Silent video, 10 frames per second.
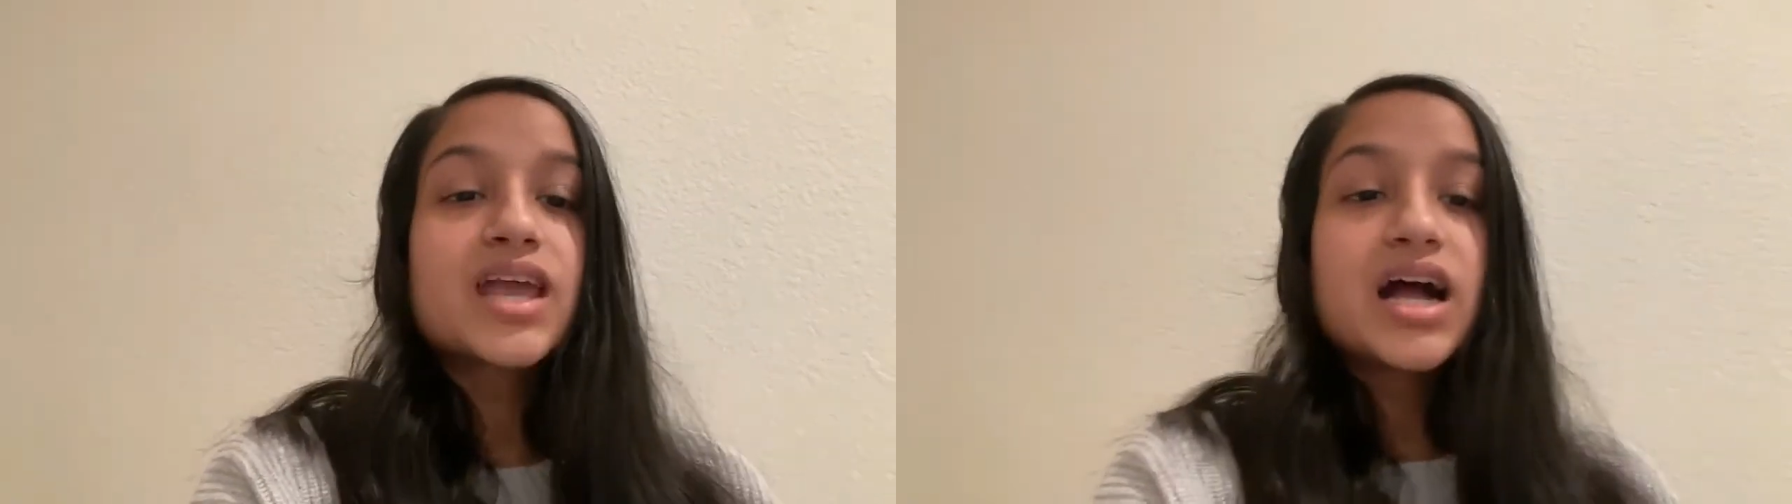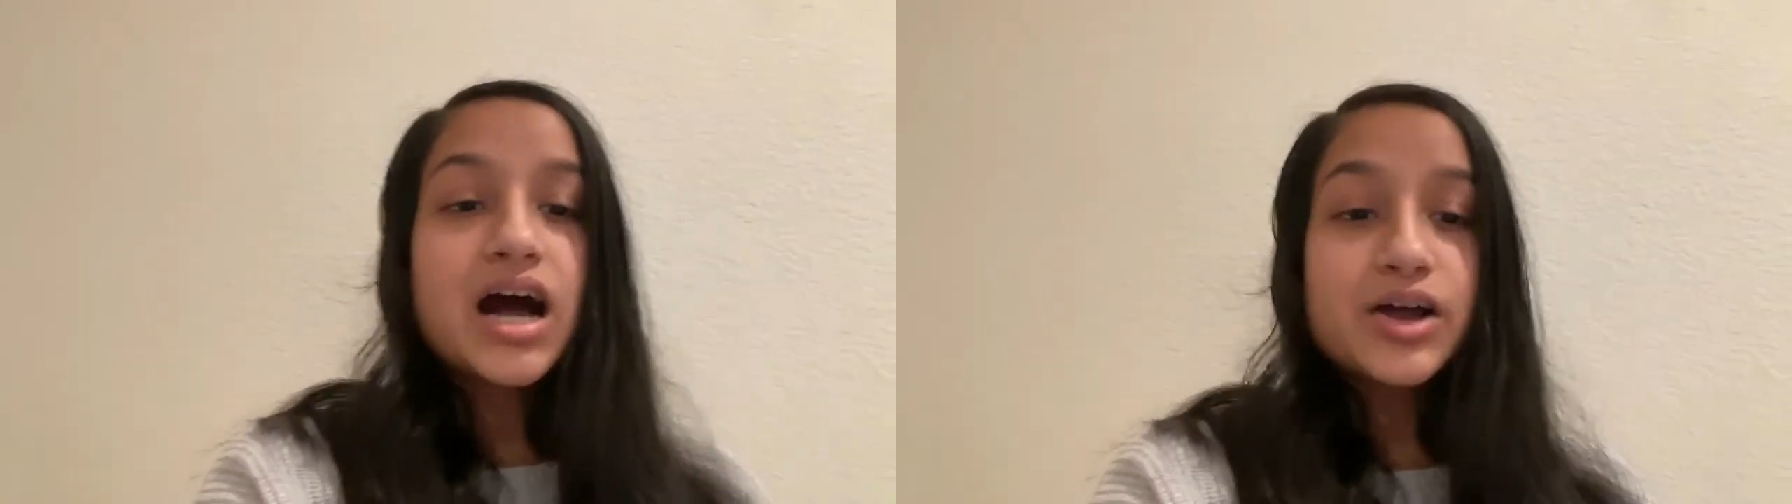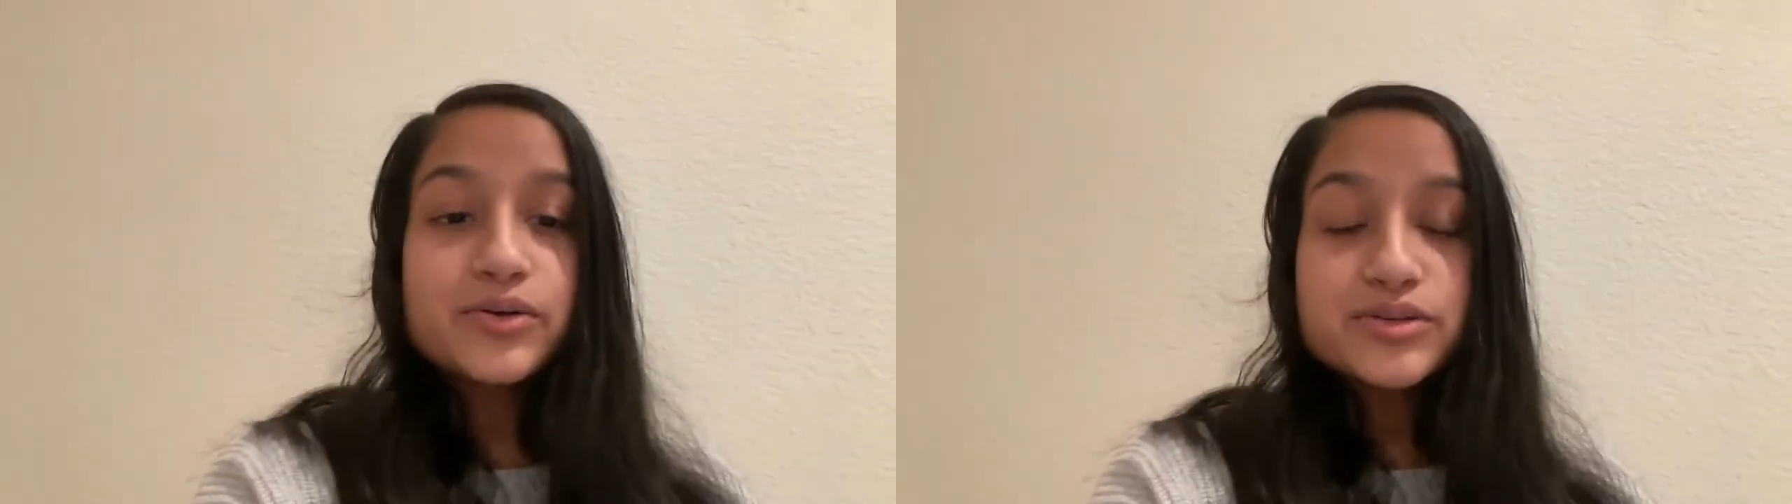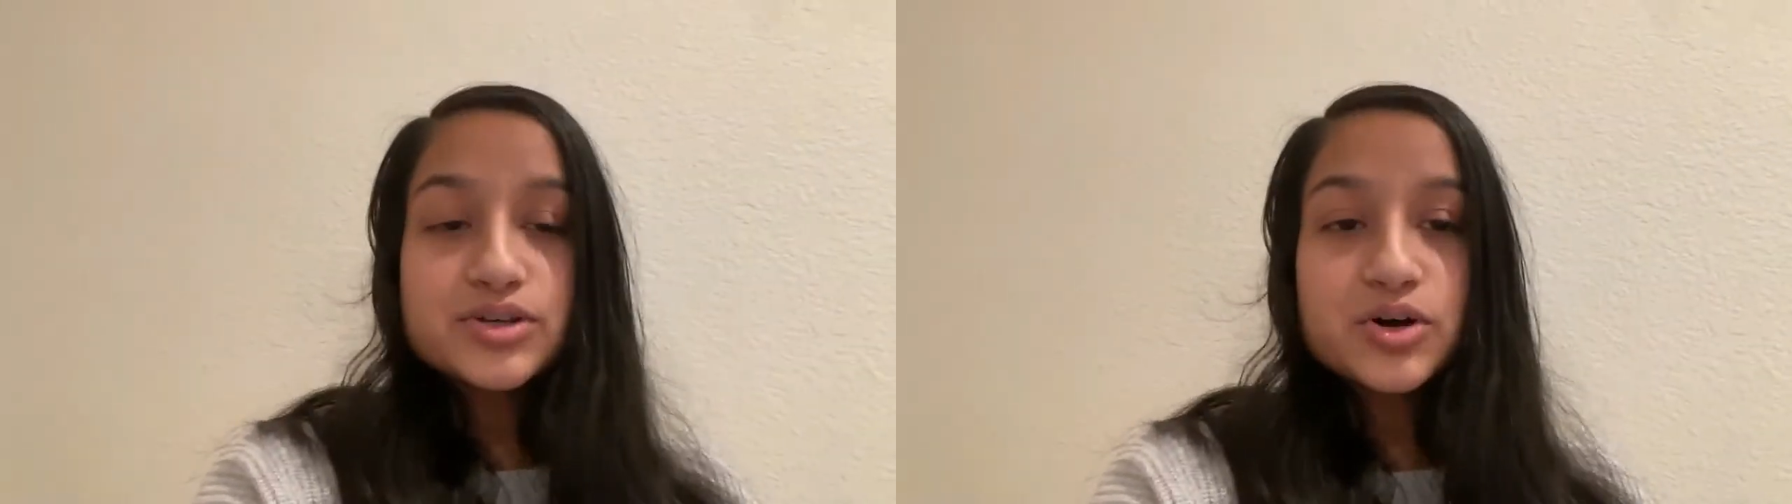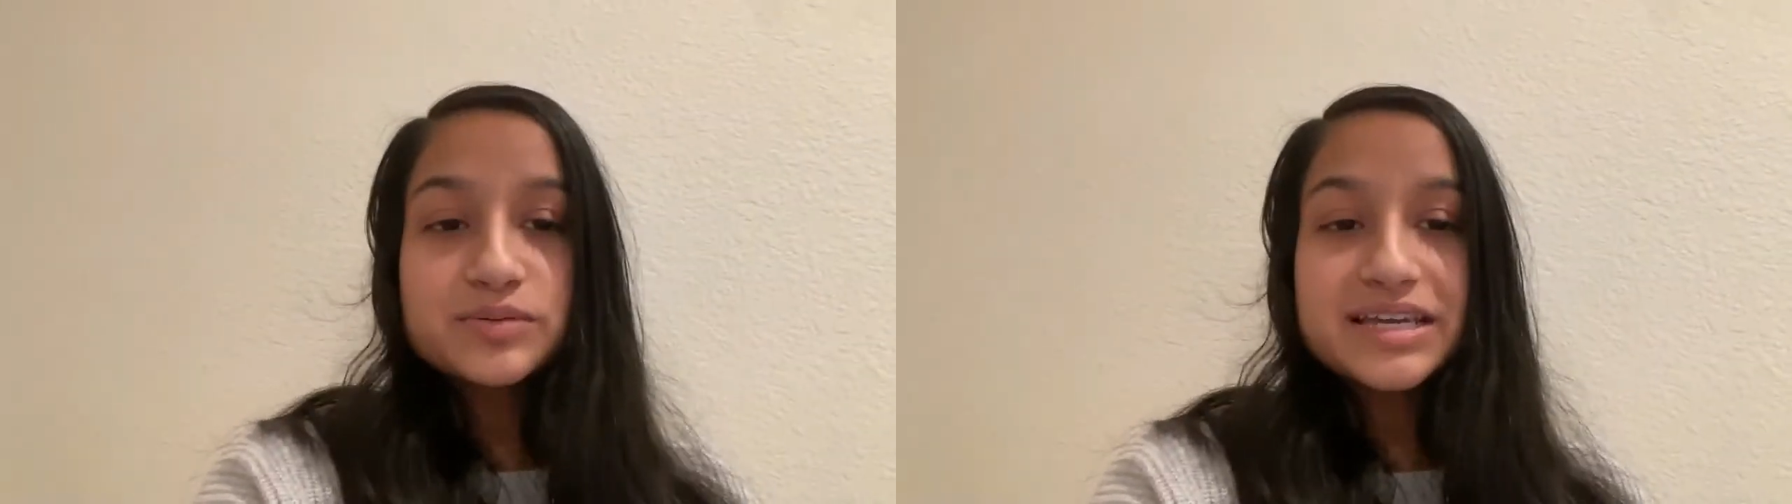I also
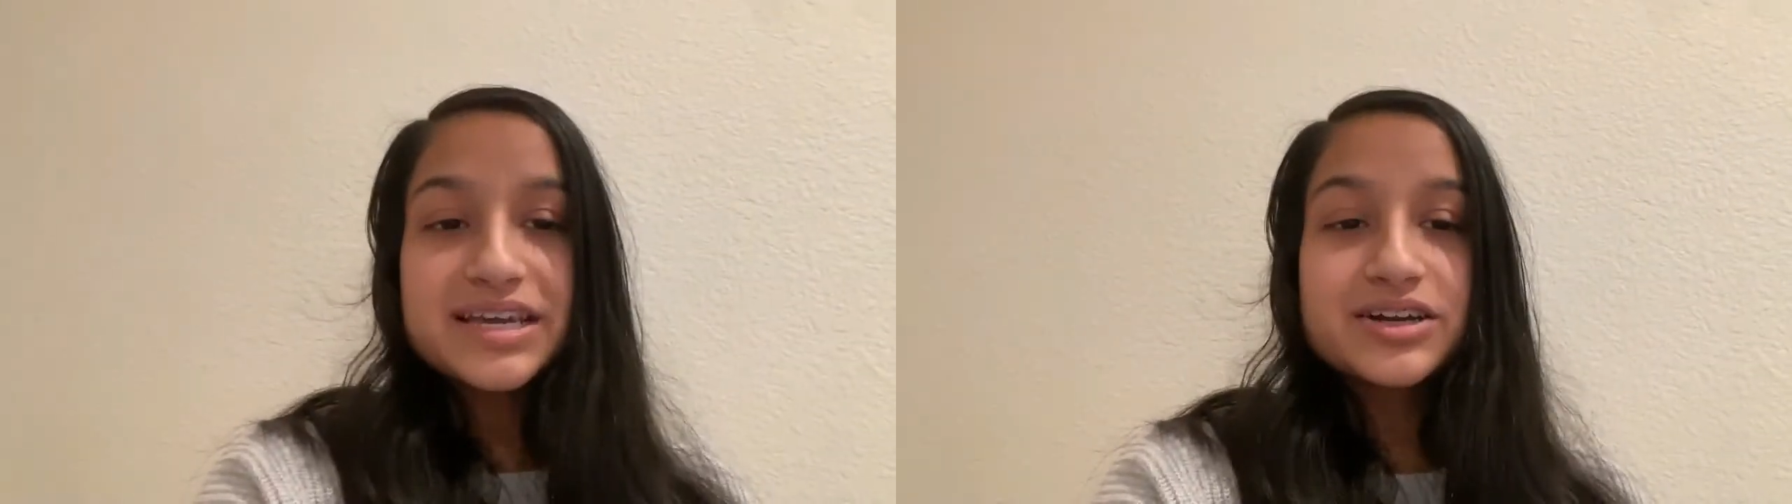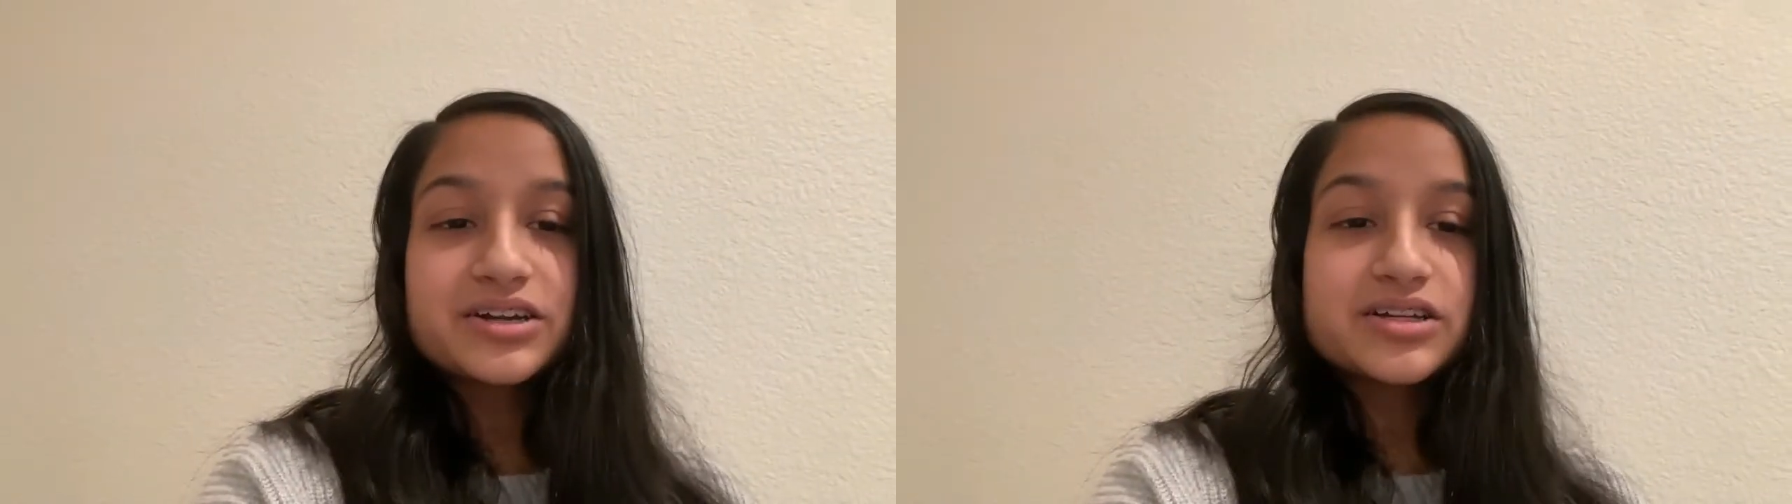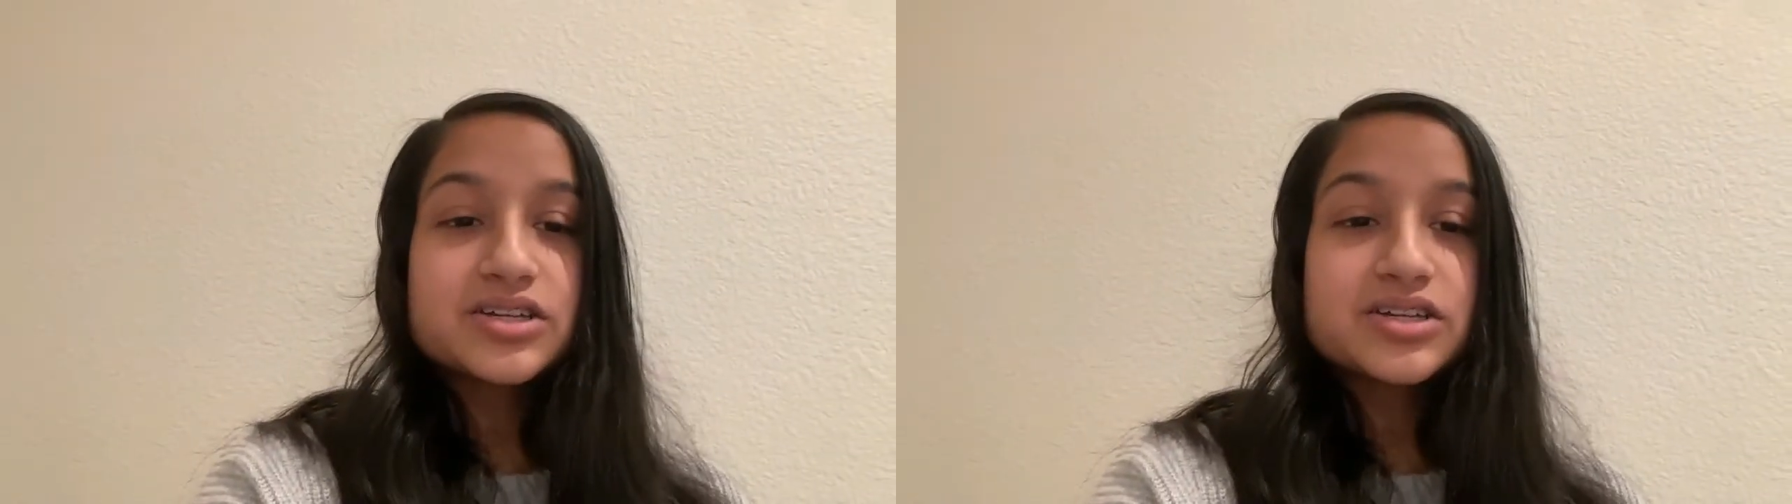hope to encourage